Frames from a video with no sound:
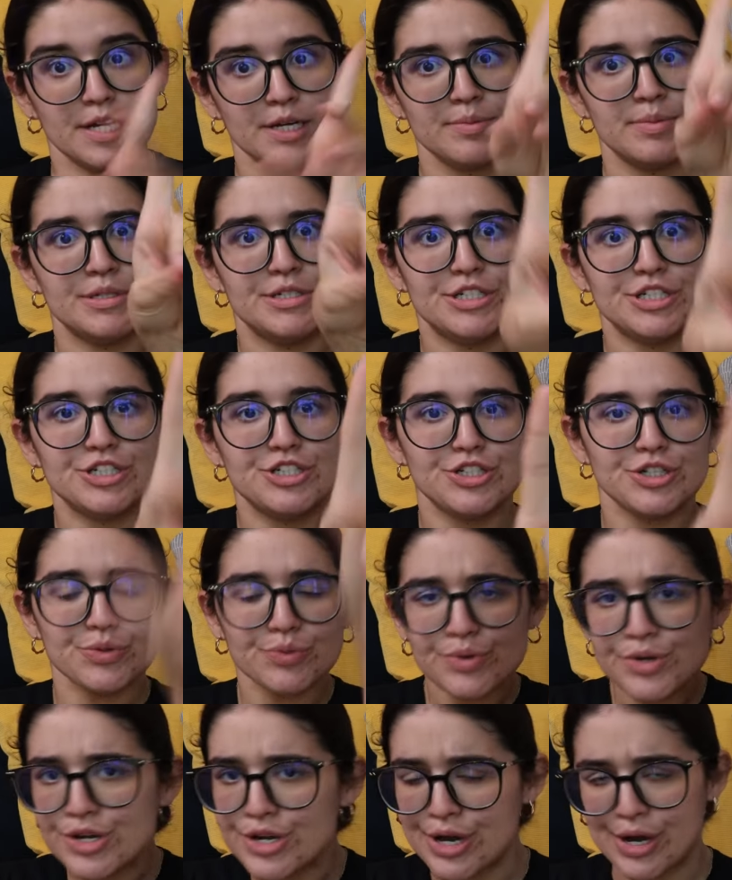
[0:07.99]
But did you
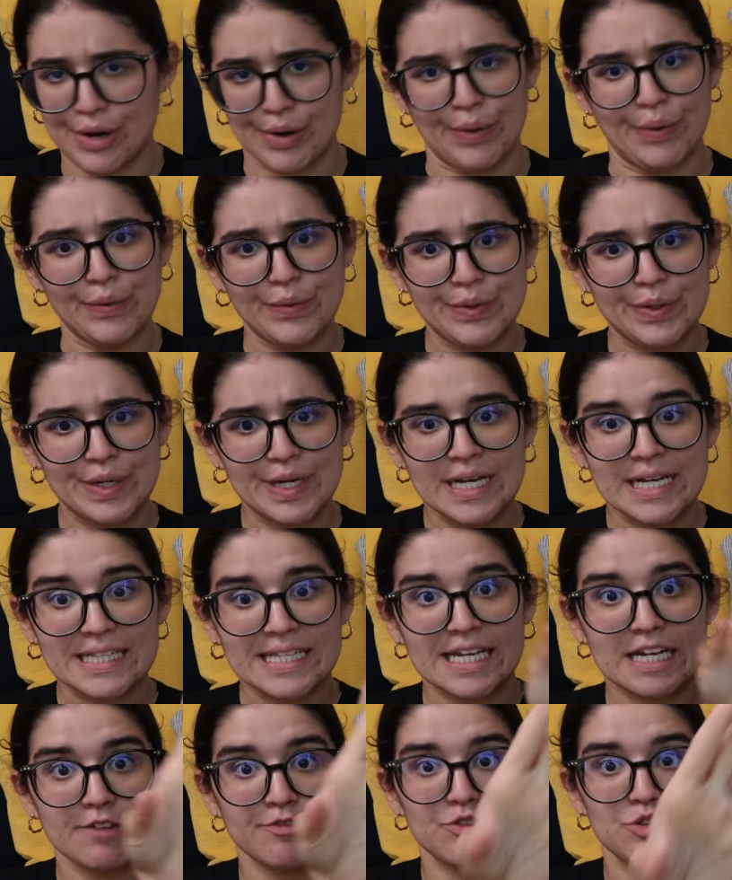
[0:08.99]
know
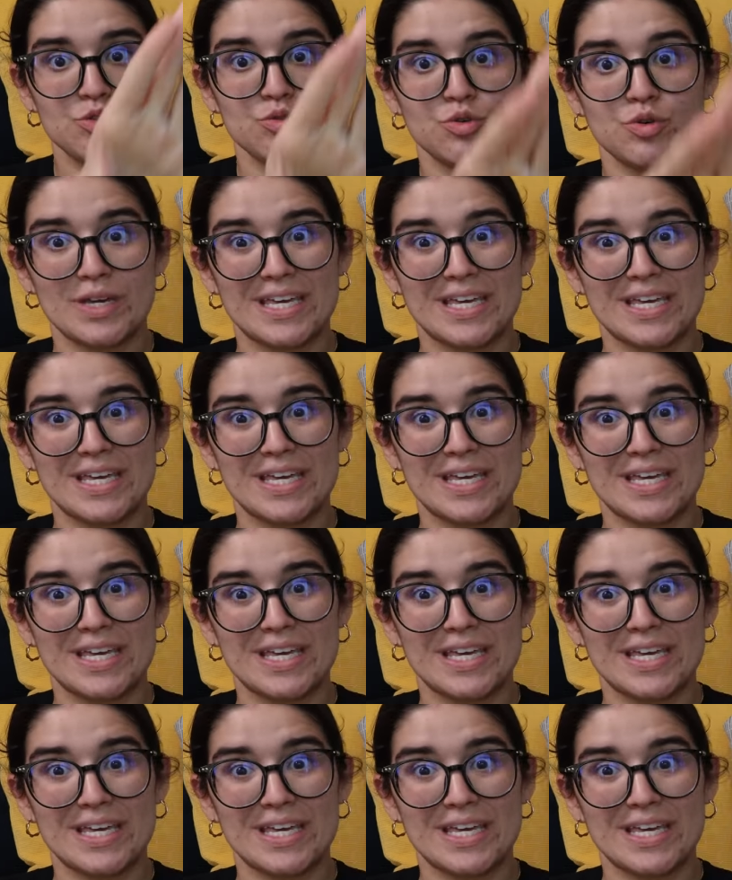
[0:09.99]
that if you